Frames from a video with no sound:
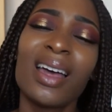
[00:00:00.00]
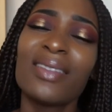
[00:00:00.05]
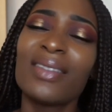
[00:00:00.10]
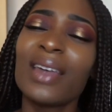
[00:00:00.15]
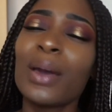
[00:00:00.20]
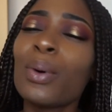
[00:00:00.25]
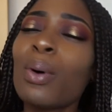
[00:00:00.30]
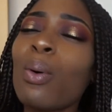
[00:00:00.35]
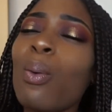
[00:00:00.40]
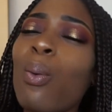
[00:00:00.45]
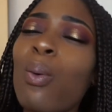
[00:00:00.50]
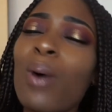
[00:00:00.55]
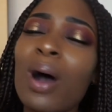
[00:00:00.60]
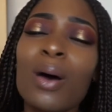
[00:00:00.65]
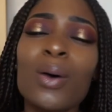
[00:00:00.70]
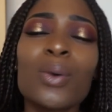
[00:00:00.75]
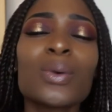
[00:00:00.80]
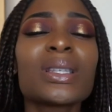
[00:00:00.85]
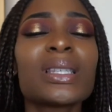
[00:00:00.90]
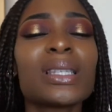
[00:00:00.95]
They were
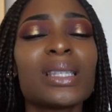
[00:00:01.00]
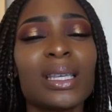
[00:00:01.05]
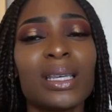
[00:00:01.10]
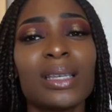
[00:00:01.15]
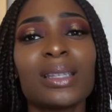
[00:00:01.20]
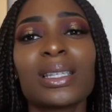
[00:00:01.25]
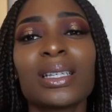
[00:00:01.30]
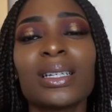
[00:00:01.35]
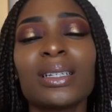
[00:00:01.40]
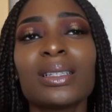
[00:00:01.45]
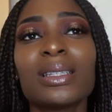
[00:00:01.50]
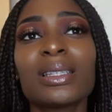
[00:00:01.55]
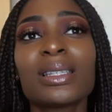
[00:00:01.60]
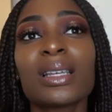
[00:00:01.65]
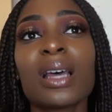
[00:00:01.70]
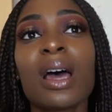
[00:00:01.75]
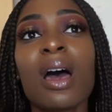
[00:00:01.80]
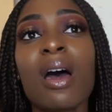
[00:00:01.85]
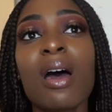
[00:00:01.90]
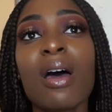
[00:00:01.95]
well
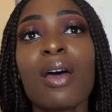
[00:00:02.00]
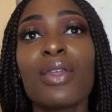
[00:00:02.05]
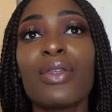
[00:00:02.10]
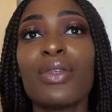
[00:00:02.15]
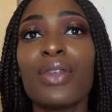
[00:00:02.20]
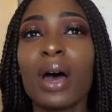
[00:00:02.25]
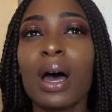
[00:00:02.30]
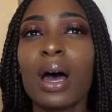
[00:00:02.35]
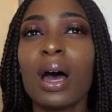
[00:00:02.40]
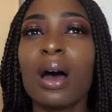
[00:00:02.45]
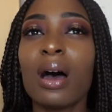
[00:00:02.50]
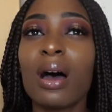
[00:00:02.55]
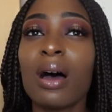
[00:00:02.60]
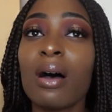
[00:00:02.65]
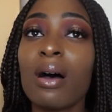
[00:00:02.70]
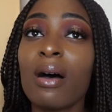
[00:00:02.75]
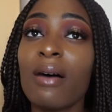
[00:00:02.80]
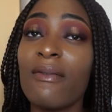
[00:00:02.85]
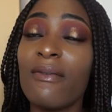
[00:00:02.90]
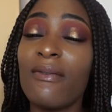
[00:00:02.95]
seasoned.
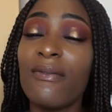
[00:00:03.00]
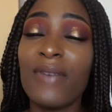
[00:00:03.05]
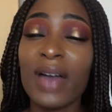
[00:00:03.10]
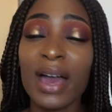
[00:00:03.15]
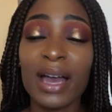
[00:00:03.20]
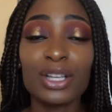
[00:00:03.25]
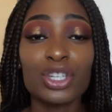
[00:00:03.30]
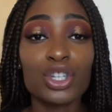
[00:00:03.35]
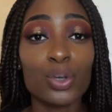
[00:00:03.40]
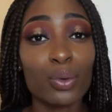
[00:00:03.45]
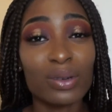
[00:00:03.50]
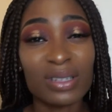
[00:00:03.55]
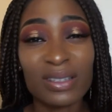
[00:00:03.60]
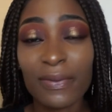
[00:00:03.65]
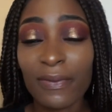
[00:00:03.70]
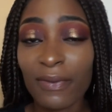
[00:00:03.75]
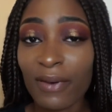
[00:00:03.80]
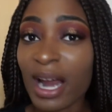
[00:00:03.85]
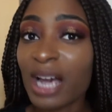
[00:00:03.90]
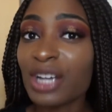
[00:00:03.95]
The veg was
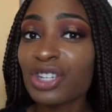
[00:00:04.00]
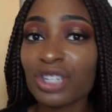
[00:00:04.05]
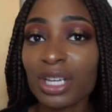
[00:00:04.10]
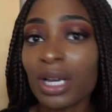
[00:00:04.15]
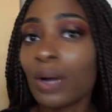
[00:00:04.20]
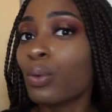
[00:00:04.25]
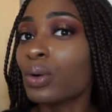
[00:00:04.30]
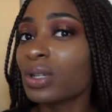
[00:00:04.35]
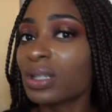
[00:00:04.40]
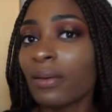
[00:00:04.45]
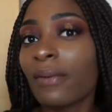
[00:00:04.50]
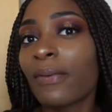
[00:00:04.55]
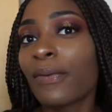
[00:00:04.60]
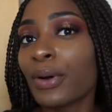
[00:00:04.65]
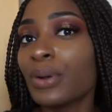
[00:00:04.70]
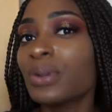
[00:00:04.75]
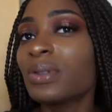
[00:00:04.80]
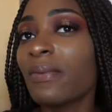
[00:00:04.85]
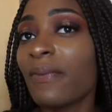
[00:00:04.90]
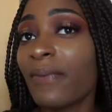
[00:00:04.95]
fresh. It wasn't
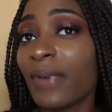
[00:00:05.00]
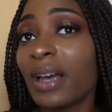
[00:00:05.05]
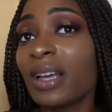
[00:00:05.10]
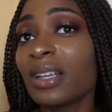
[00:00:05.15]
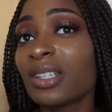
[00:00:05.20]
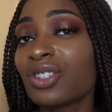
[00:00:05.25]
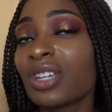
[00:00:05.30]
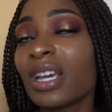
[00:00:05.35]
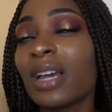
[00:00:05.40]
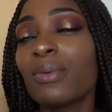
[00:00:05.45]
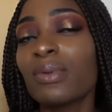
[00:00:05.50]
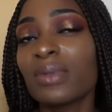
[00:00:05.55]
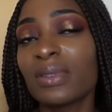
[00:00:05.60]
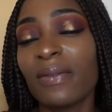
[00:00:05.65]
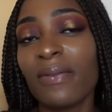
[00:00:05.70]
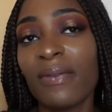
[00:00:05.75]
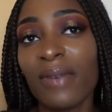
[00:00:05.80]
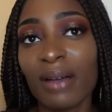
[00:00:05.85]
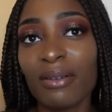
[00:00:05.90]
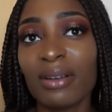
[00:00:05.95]
frozen veg. It was
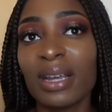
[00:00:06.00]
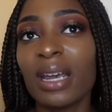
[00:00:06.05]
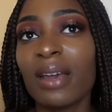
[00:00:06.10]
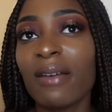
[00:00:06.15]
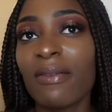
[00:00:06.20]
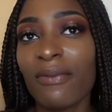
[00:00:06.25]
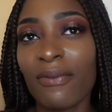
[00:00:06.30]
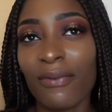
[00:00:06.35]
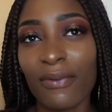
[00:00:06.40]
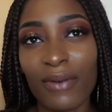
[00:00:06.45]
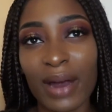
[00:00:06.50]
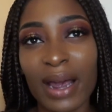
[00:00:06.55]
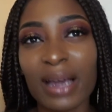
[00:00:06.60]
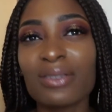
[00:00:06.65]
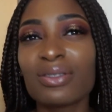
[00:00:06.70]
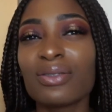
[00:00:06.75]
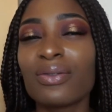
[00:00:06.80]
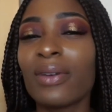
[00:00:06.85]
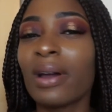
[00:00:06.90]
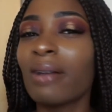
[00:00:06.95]
very
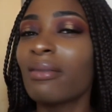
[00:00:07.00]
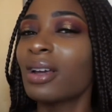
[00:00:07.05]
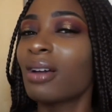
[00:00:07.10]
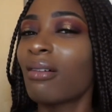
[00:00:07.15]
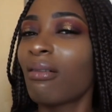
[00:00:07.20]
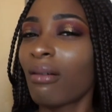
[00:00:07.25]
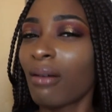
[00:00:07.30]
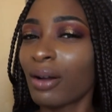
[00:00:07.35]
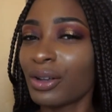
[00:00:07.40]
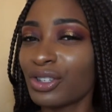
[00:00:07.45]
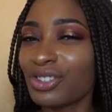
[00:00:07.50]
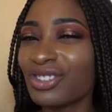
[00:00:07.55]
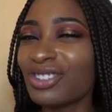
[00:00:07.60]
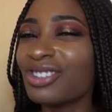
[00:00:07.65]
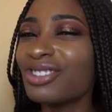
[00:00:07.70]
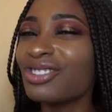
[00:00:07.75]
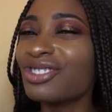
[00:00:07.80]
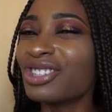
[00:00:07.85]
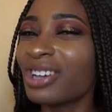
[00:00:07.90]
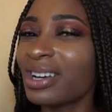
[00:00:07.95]
fresh, very
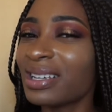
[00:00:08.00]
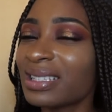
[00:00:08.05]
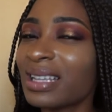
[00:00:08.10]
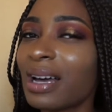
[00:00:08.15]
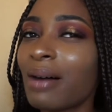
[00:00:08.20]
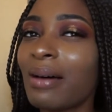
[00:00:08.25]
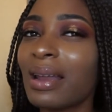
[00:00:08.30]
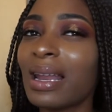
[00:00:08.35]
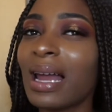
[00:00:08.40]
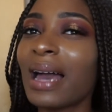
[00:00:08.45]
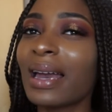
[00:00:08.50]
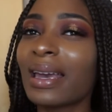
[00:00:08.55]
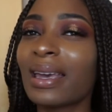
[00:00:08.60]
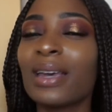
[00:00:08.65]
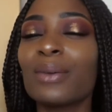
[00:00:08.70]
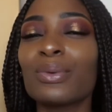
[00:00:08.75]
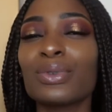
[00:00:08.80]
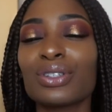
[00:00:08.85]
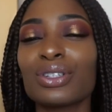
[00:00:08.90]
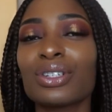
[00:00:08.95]
crunchy, just how I like
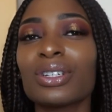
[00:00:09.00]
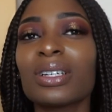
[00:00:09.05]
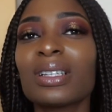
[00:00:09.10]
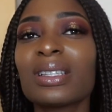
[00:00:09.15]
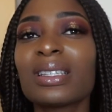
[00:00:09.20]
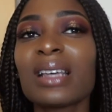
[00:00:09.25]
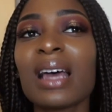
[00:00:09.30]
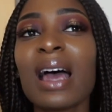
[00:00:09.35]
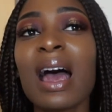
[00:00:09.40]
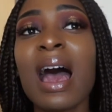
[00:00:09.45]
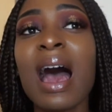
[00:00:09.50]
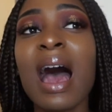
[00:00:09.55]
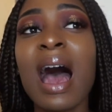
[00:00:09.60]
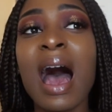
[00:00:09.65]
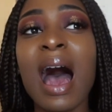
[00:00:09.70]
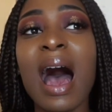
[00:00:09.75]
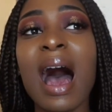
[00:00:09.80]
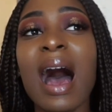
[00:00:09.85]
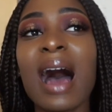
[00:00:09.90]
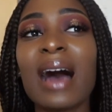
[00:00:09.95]
it. It was good.
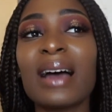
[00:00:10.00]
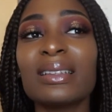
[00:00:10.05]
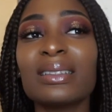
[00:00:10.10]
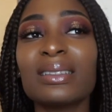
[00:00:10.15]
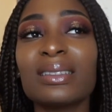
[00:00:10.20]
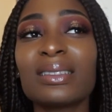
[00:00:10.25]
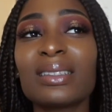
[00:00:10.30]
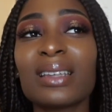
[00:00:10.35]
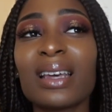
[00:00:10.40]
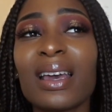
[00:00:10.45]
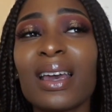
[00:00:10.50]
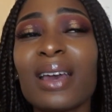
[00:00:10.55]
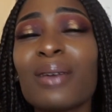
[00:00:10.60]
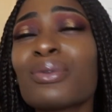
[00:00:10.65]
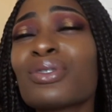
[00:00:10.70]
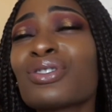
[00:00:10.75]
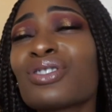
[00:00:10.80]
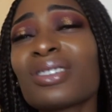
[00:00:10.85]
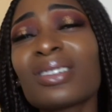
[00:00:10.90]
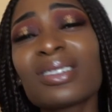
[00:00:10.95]
And it
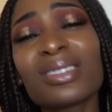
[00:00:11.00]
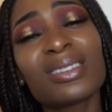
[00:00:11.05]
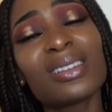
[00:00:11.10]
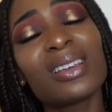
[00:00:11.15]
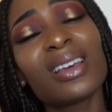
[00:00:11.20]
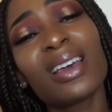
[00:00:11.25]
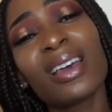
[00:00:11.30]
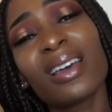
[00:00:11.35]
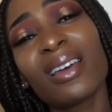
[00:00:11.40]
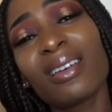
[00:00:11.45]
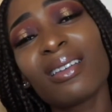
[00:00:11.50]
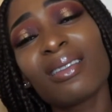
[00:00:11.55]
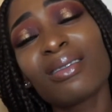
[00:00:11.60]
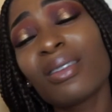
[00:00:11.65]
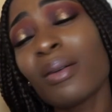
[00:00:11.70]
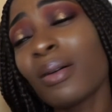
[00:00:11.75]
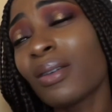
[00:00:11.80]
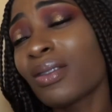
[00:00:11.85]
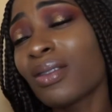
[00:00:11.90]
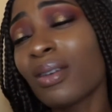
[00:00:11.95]
was just,
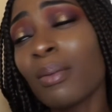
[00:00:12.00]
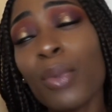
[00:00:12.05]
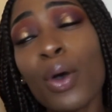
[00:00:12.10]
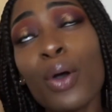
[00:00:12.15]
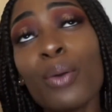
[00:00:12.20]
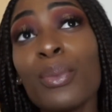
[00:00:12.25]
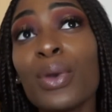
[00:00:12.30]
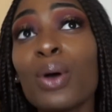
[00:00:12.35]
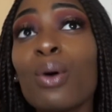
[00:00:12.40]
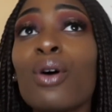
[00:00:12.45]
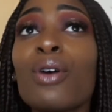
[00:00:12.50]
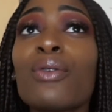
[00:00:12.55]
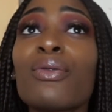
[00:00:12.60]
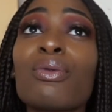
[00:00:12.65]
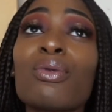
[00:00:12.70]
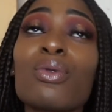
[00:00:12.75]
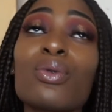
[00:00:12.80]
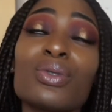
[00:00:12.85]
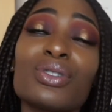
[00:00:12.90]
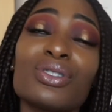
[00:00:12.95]
the meal
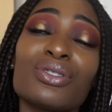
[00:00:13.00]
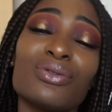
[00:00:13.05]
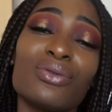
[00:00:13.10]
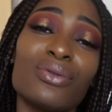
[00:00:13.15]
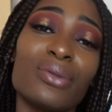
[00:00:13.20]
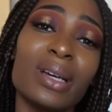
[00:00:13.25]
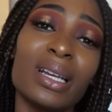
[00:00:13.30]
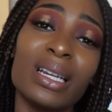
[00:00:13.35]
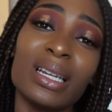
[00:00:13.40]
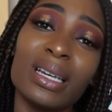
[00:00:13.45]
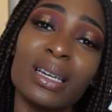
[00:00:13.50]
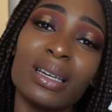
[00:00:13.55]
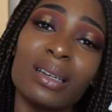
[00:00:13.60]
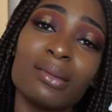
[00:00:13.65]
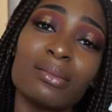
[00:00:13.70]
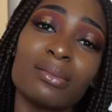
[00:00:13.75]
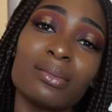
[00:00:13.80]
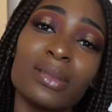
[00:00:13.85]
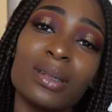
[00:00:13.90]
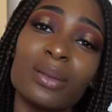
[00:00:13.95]
overall was
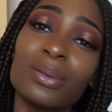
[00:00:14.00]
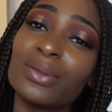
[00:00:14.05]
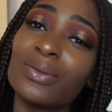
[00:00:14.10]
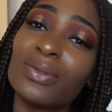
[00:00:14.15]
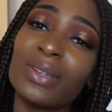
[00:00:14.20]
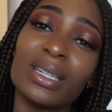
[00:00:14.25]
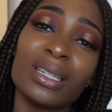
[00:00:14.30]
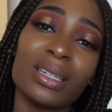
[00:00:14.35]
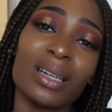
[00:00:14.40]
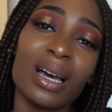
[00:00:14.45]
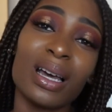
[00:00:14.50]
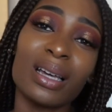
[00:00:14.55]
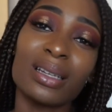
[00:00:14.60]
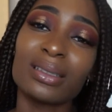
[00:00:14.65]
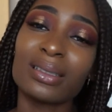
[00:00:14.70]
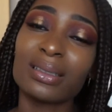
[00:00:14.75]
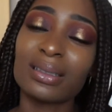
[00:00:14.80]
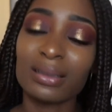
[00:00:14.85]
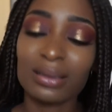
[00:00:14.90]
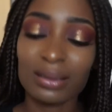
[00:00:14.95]
really
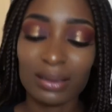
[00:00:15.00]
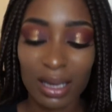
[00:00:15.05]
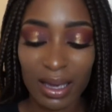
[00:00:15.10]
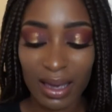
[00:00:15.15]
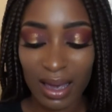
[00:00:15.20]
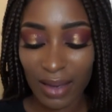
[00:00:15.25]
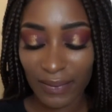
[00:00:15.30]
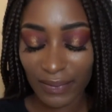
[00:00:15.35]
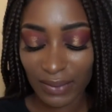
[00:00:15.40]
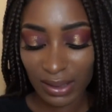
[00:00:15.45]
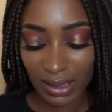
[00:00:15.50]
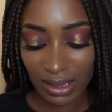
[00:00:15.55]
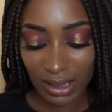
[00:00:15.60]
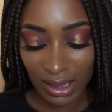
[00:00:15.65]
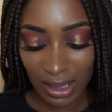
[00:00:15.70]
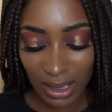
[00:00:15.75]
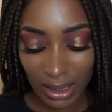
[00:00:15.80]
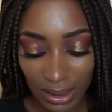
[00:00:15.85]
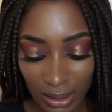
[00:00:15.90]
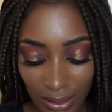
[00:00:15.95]
nice, I have to
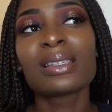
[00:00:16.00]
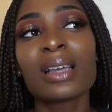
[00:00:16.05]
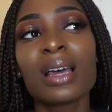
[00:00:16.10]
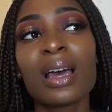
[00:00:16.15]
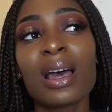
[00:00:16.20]
say.